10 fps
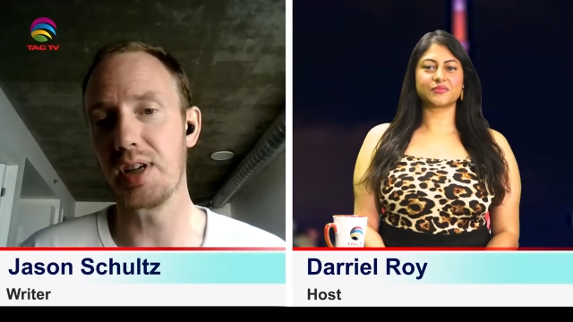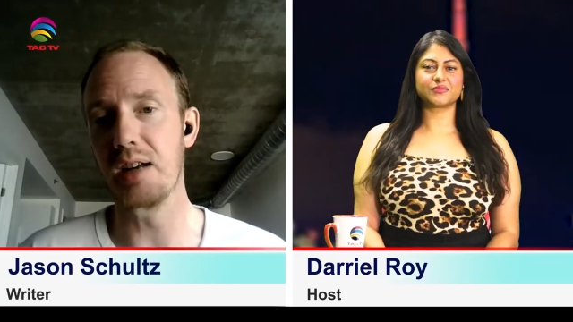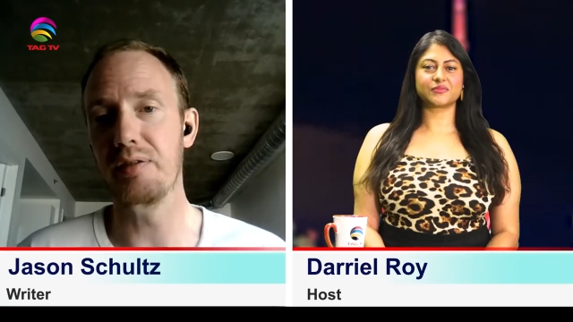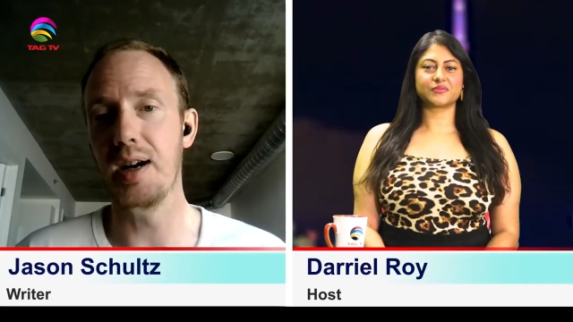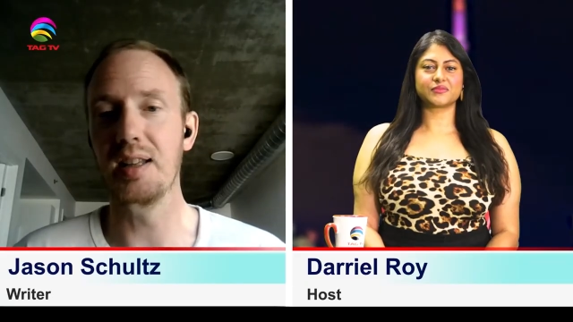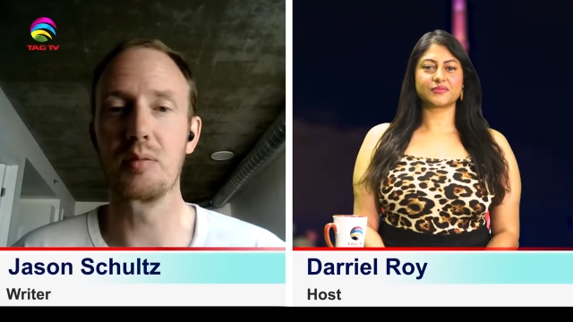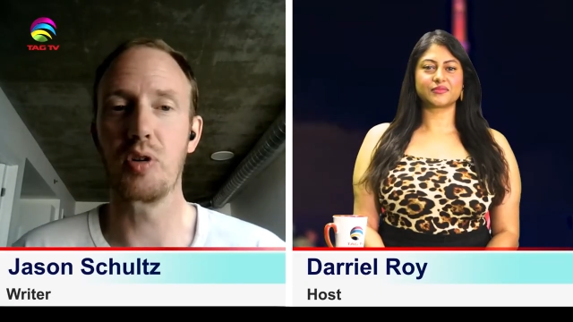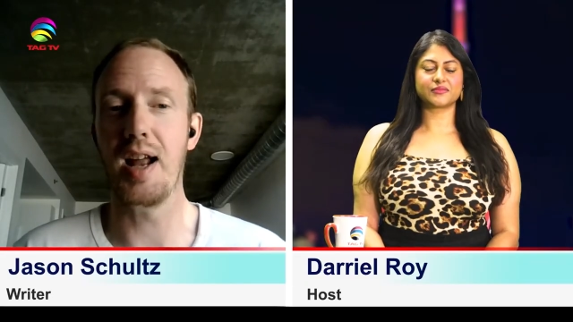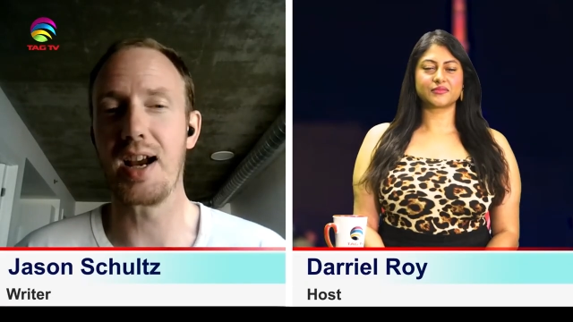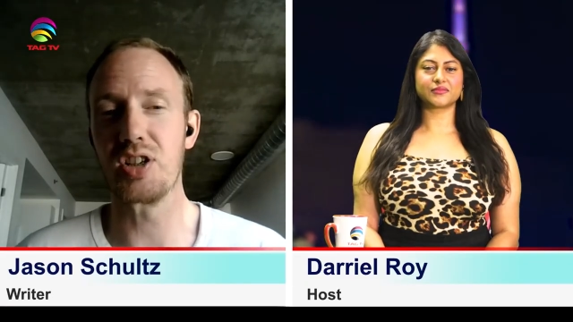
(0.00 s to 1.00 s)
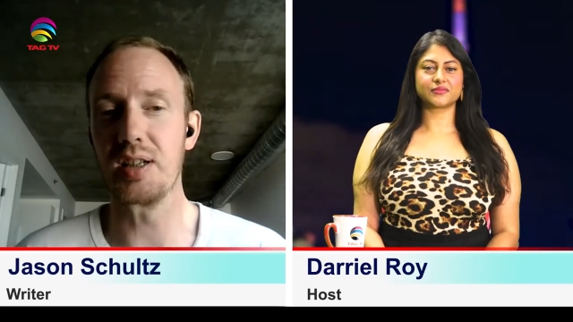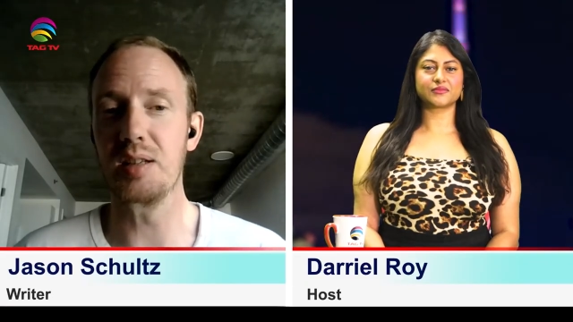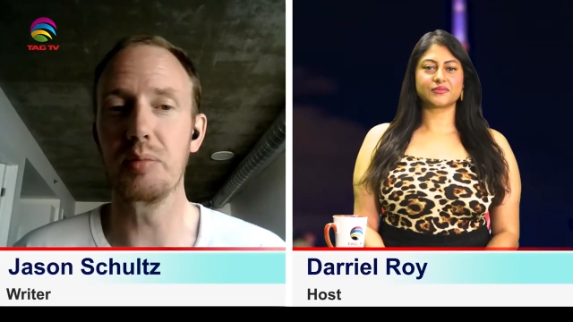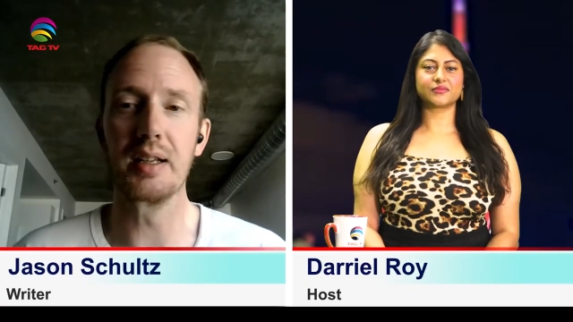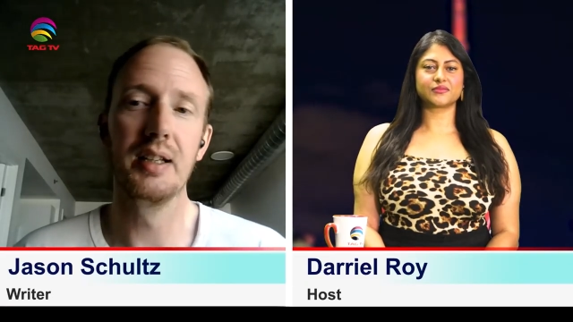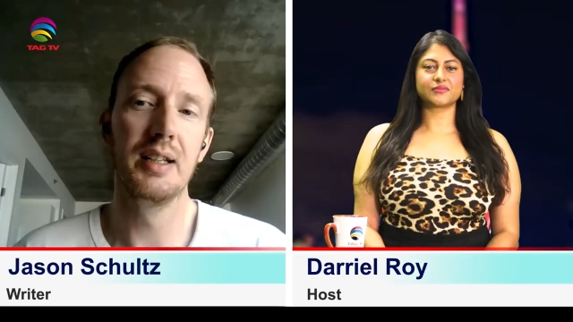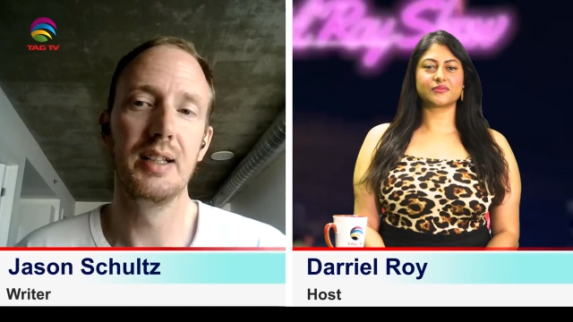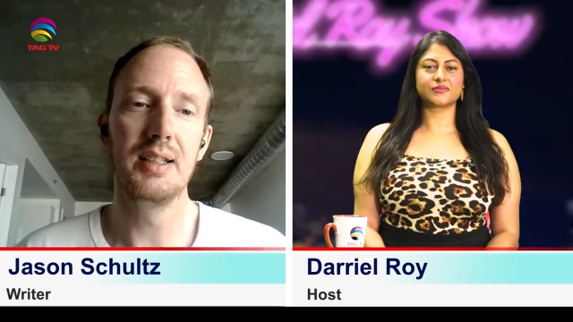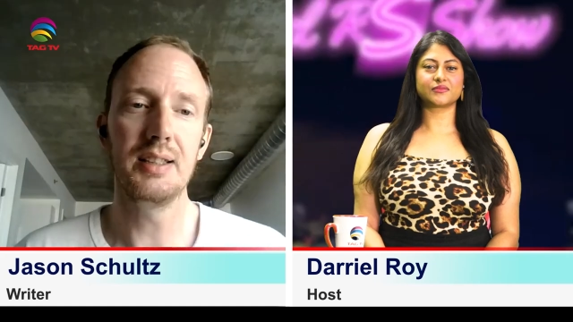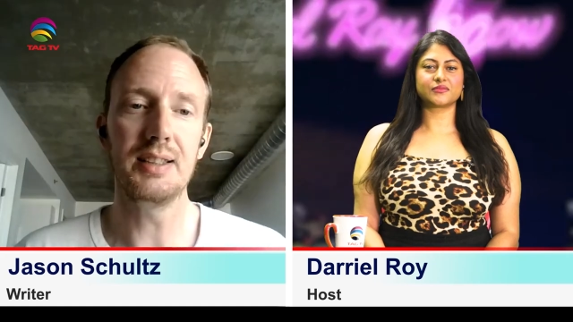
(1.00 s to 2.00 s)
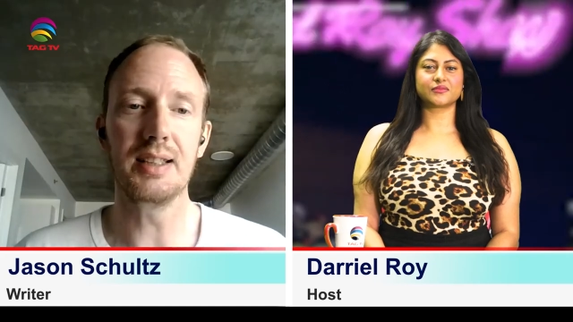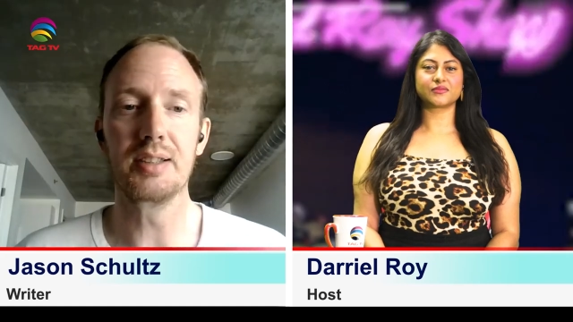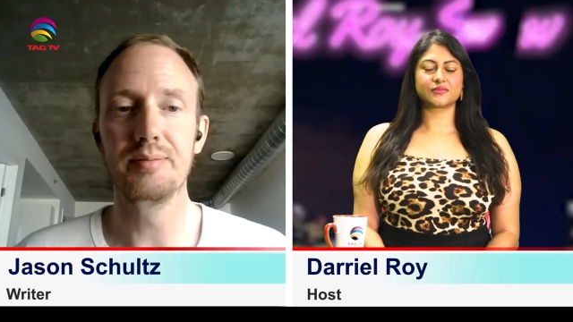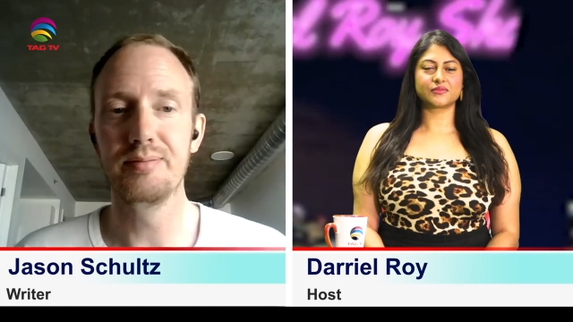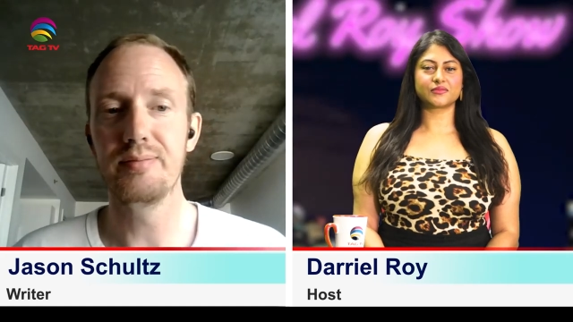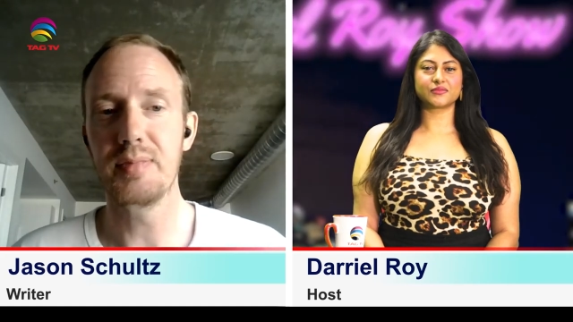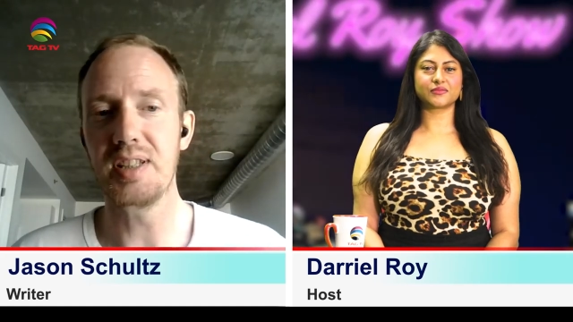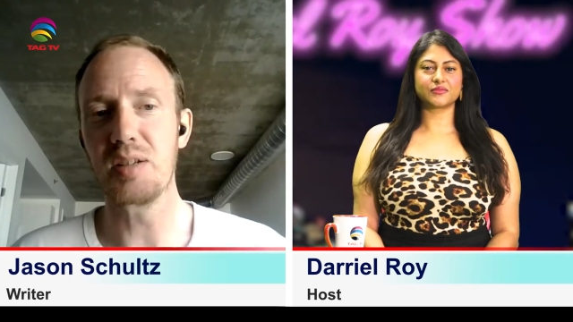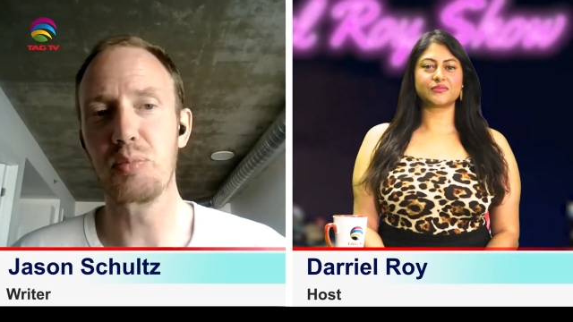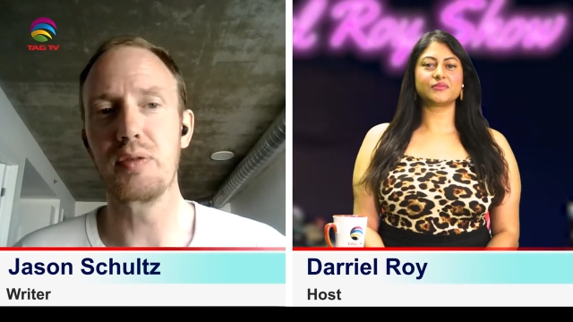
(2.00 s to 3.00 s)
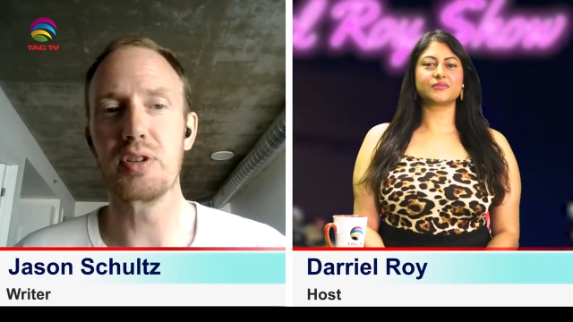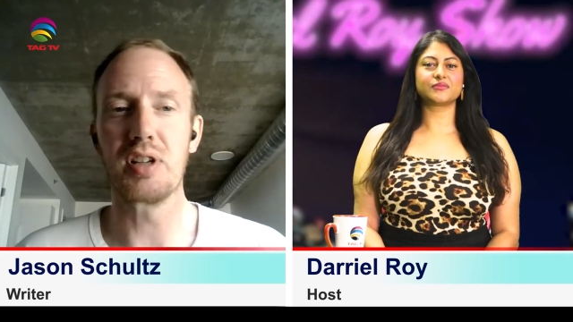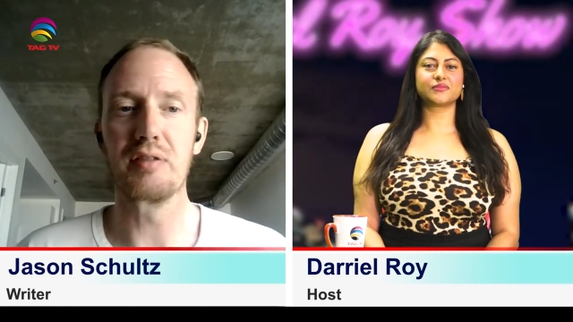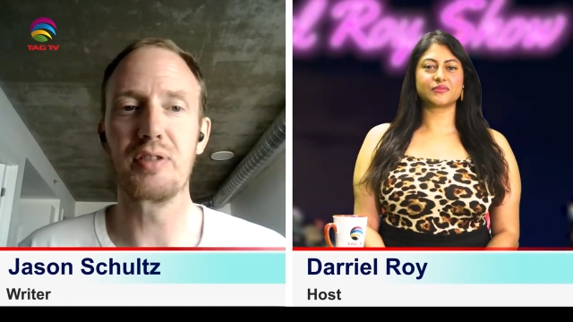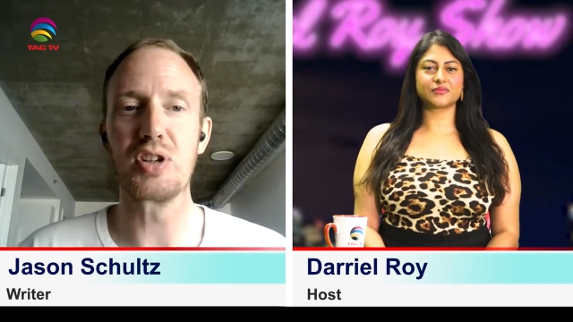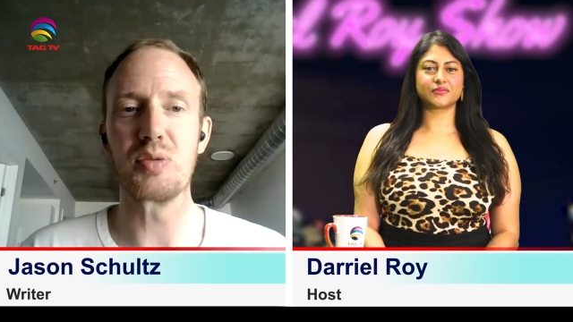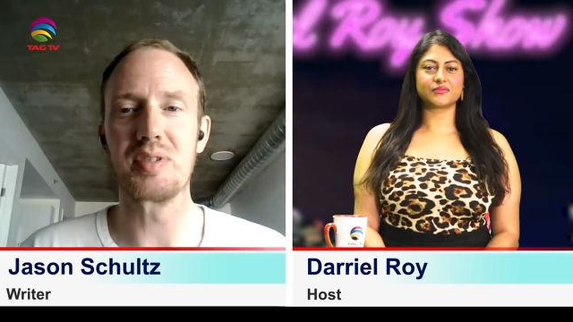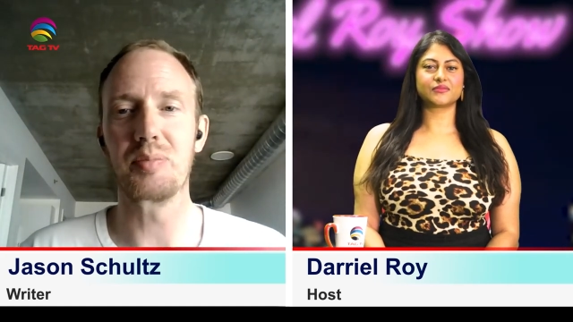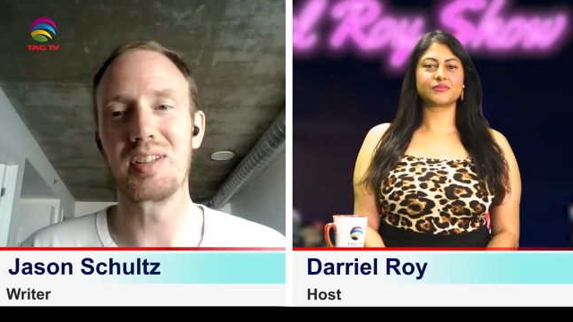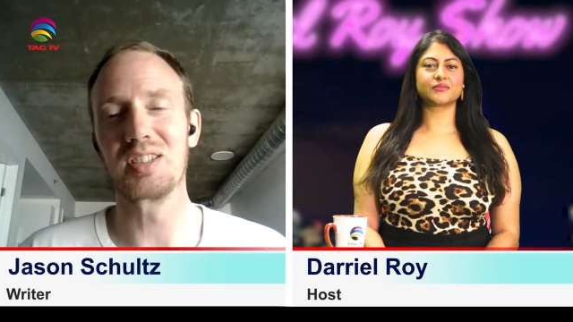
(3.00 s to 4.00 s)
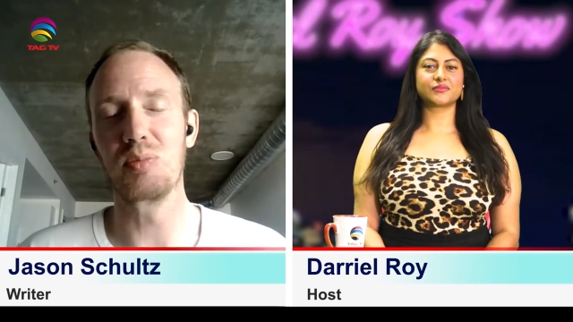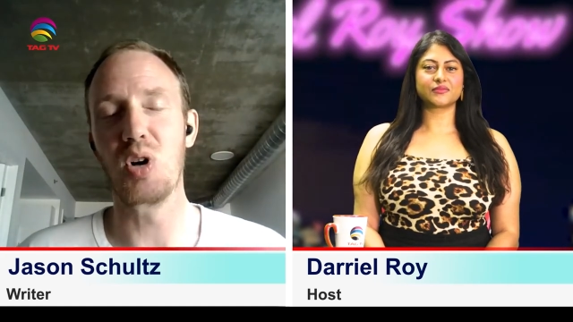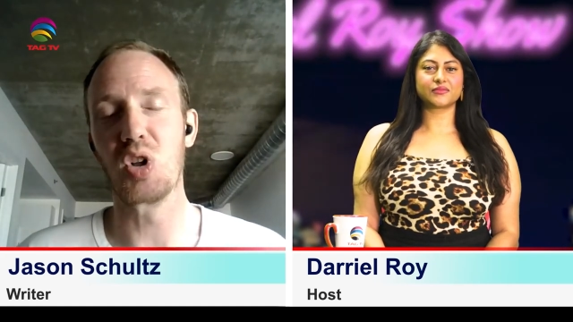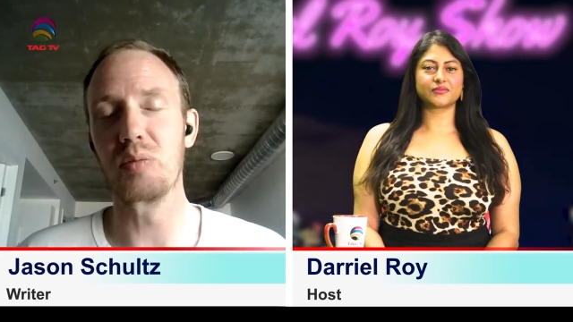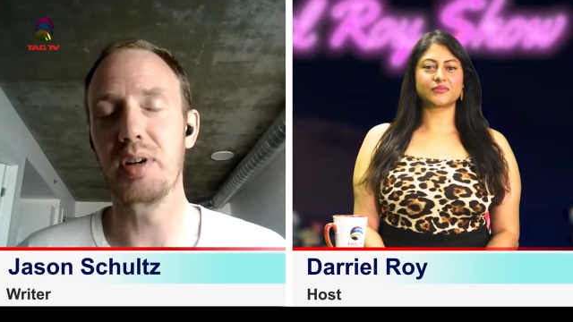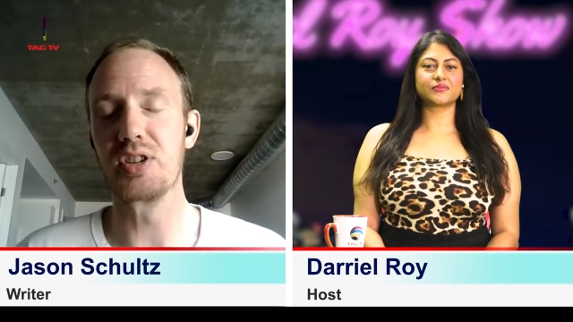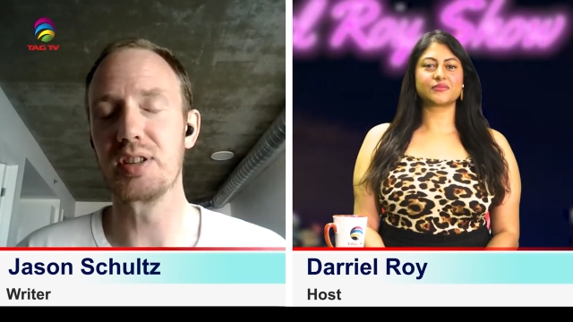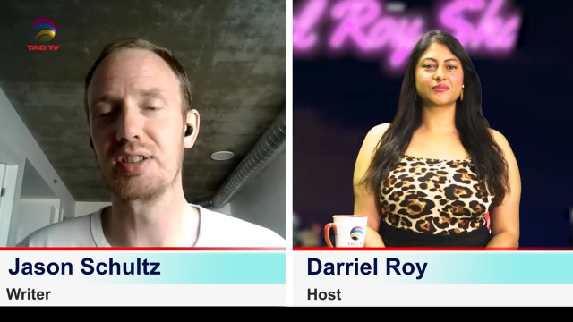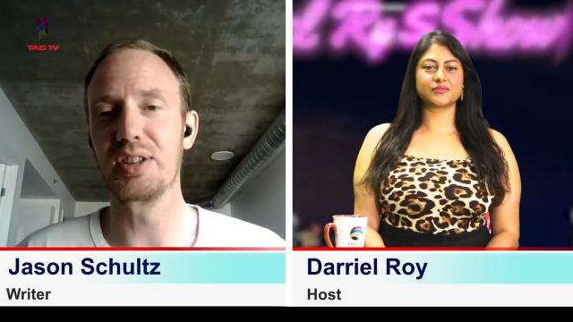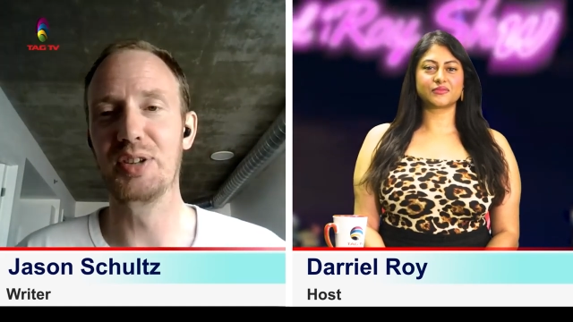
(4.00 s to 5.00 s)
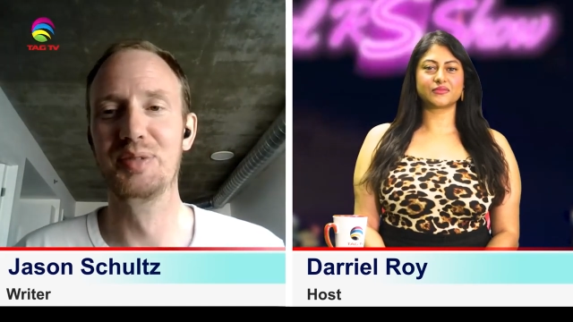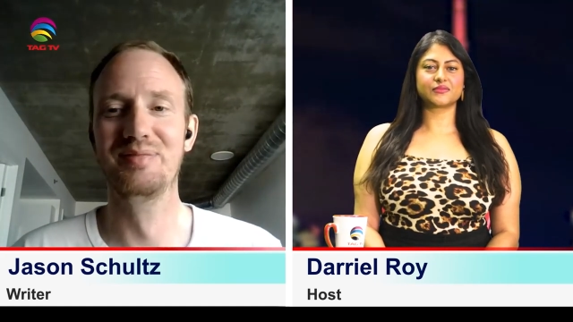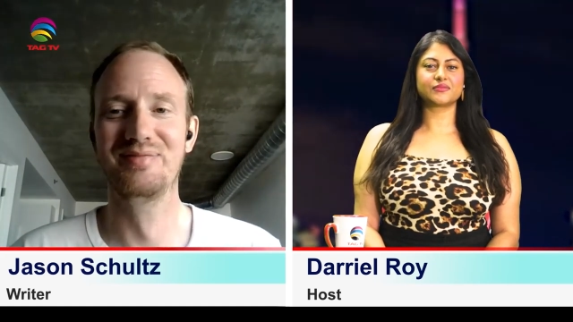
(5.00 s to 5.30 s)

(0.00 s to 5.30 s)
Speaker 1: more sci fi, a little more action But you, know, you need to prove yourself first with something smaller budget. So.